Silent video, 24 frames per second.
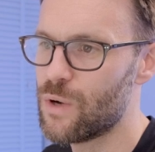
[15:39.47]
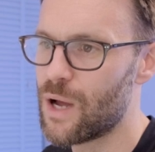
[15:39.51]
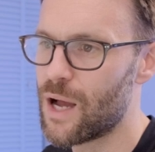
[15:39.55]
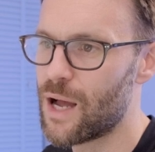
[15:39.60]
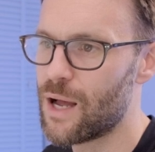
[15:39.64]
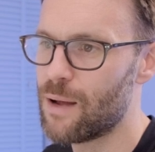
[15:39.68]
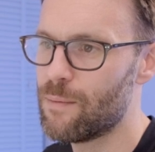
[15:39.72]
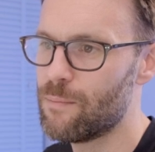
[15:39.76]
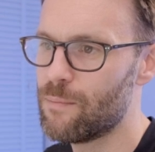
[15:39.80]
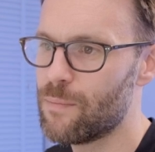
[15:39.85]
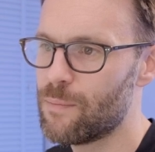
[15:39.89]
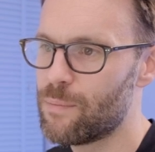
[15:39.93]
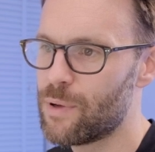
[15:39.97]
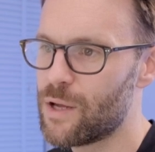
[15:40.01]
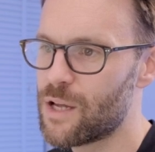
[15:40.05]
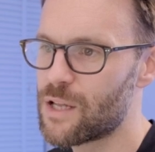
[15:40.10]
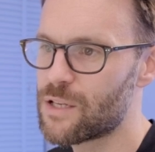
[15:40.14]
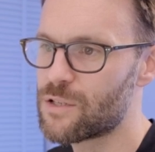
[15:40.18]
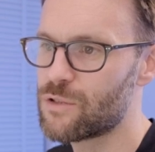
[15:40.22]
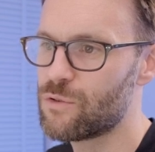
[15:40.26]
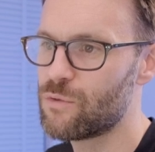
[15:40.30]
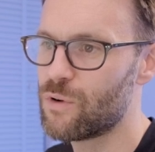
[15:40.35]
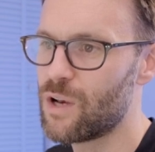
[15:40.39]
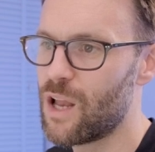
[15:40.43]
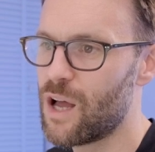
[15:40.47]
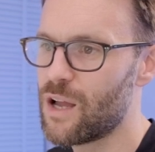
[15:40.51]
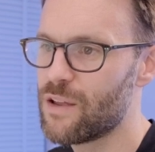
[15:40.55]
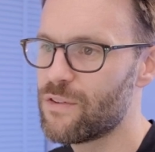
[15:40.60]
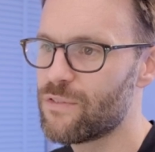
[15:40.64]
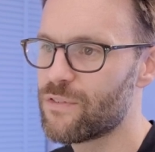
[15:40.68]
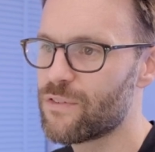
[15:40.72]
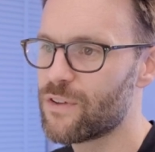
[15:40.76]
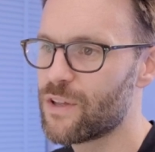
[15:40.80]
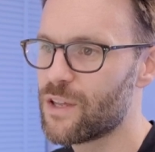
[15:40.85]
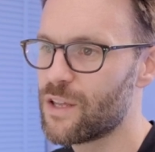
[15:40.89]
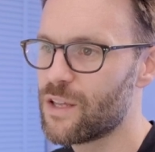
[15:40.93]
um, personal life,
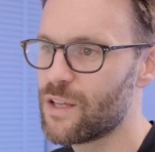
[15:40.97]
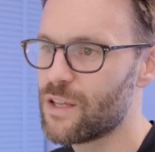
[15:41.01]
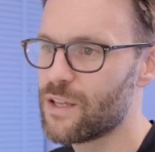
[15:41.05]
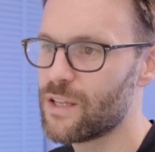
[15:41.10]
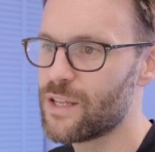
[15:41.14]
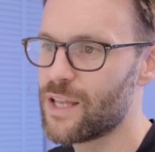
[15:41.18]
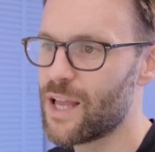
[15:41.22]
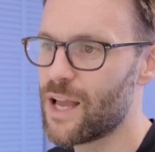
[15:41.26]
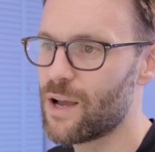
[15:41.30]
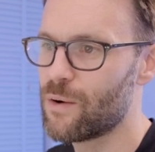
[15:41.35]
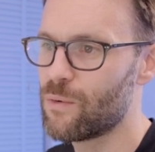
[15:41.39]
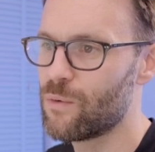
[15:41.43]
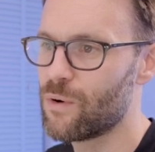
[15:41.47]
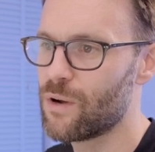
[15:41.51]
yeah,